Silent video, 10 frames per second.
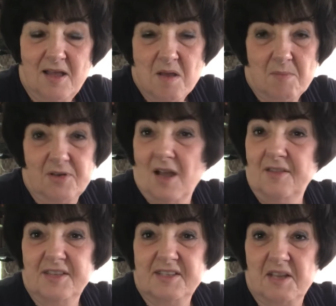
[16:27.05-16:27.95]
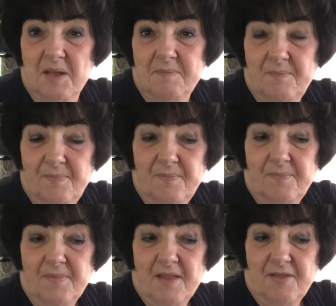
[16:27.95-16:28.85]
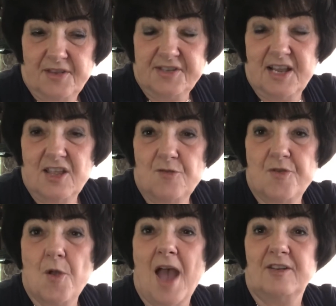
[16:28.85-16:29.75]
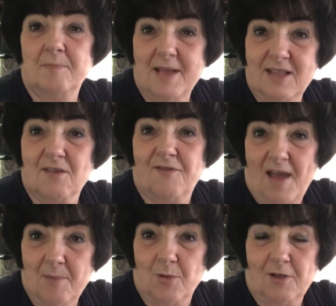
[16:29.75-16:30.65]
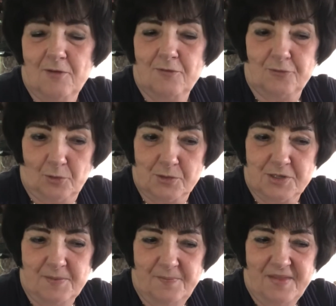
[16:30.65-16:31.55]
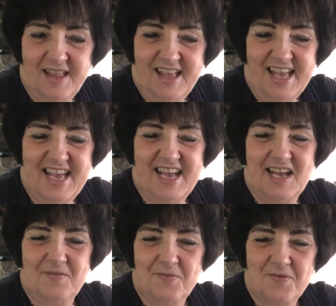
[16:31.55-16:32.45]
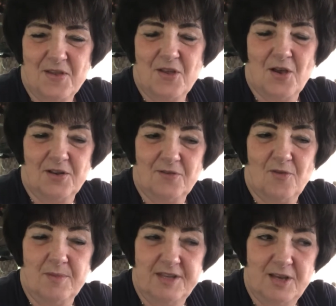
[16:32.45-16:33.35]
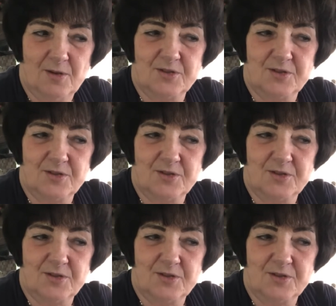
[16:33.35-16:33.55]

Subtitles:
But not in this day. This day, you had to make the fabric first. And they got it from deer.